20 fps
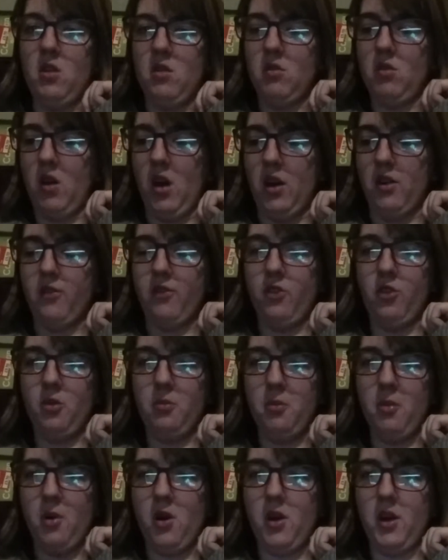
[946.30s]
Right, for
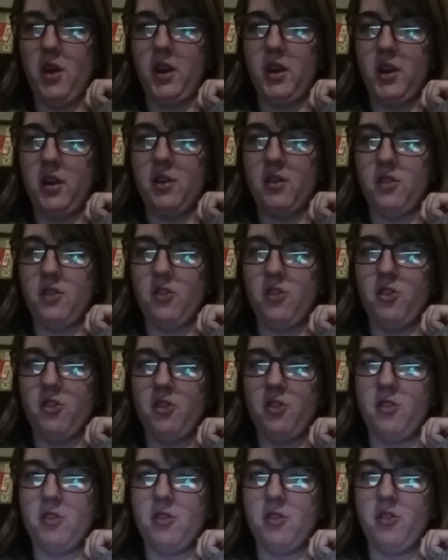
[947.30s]
my
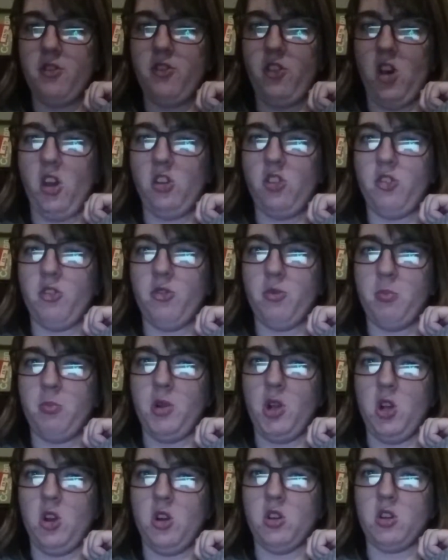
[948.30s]
first
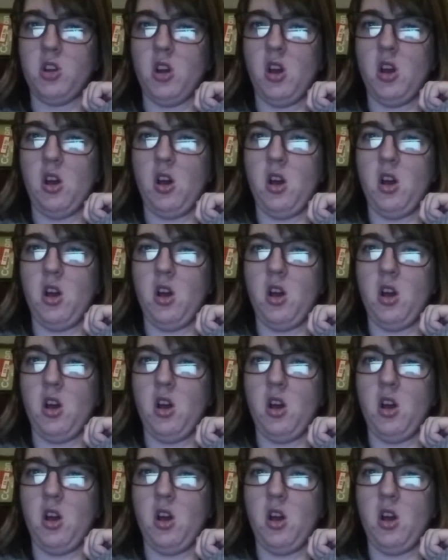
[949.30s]
blog,